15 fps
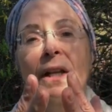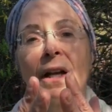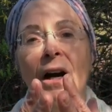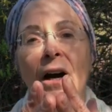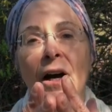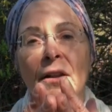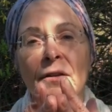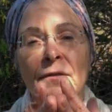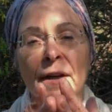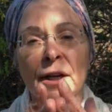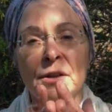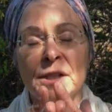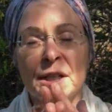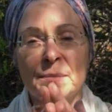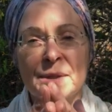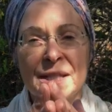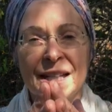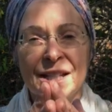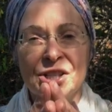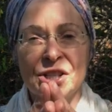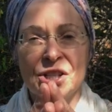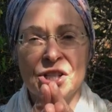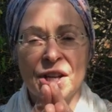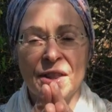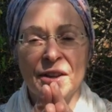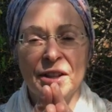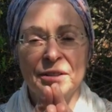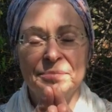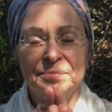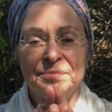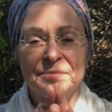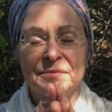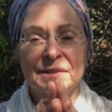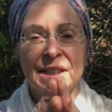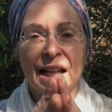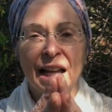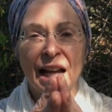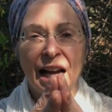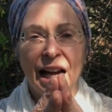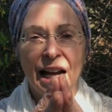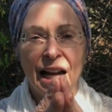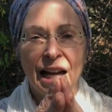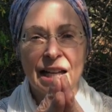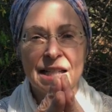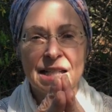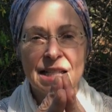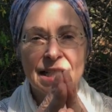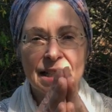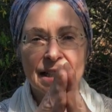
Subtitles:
All the fingertips touch each other, and